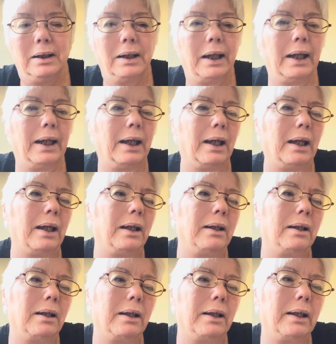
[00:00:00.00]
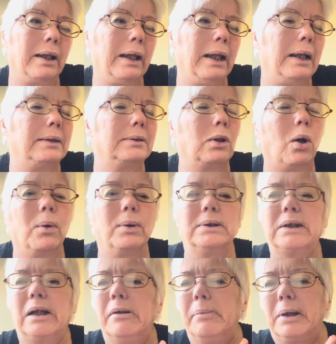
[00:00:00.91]
And he's always
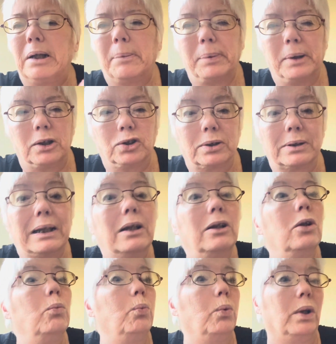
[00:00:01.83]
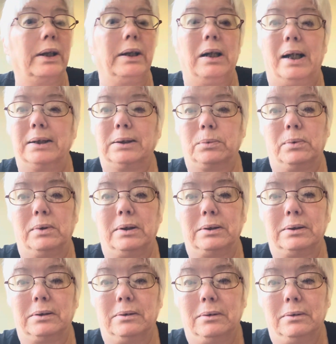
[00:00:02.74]
giving me the pictures, really nice ones.
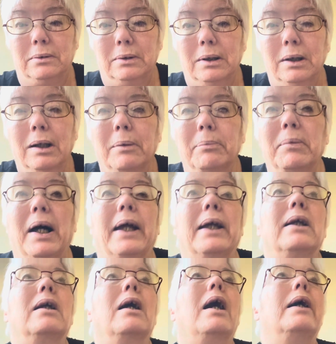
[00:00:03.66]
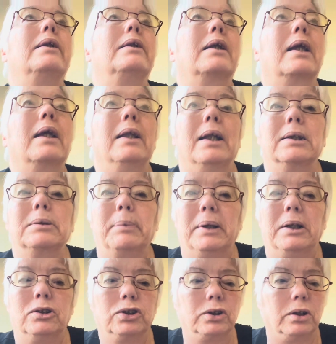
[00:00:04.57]
My God, can this
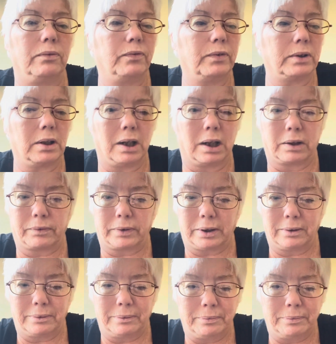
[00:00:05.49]
man shoot photography.